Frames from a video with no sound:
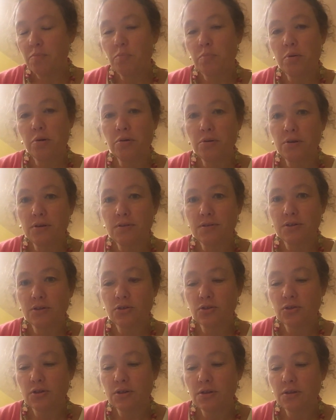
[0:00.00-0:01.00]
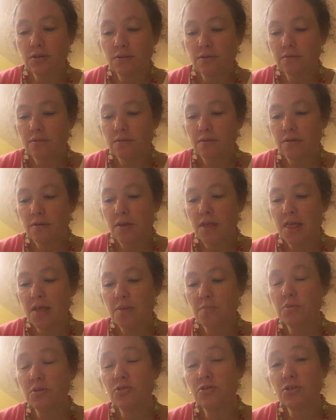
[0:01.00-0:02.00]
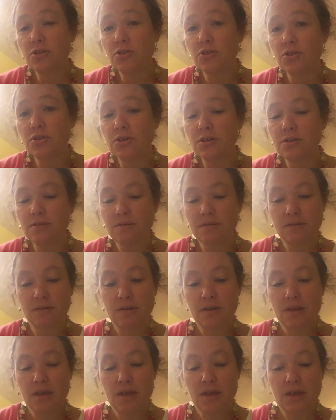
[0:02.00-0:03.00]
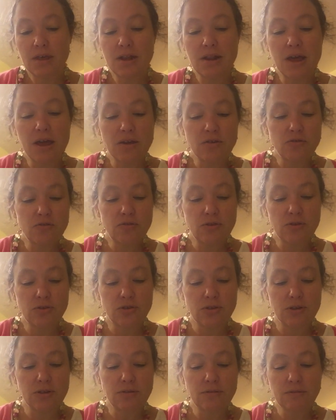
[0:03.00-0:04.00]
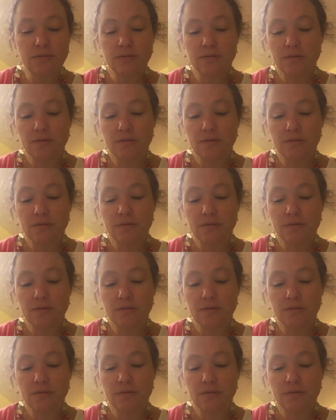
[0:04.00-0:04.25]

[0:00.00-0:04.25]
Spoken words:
politician, magician, electrician.